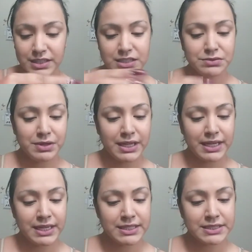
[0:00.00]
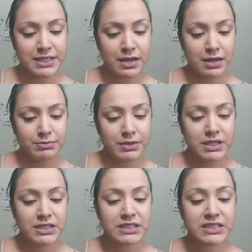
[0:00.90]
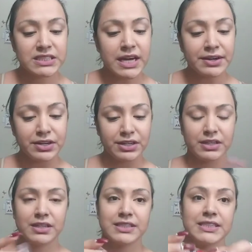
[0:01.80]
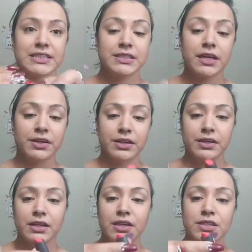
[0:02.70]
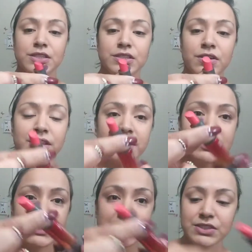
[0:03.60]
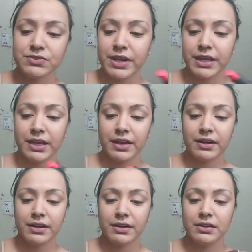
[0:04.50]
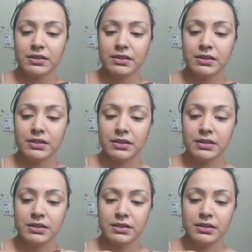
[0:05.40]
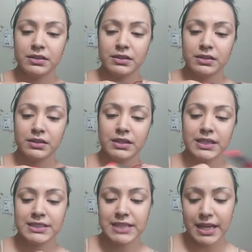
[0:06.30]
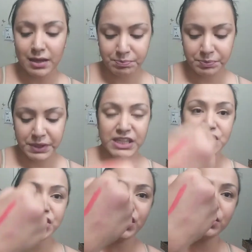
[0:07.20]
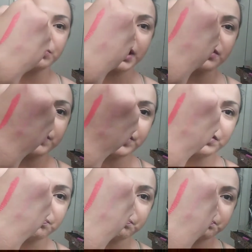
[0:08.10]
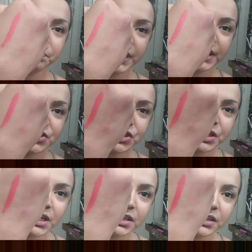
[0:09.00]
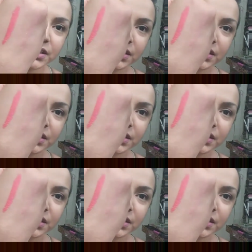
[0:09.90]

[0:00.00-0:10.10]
This one is um Stunner stunner. So there's this right here. It's like a peachy, like a very peachy color.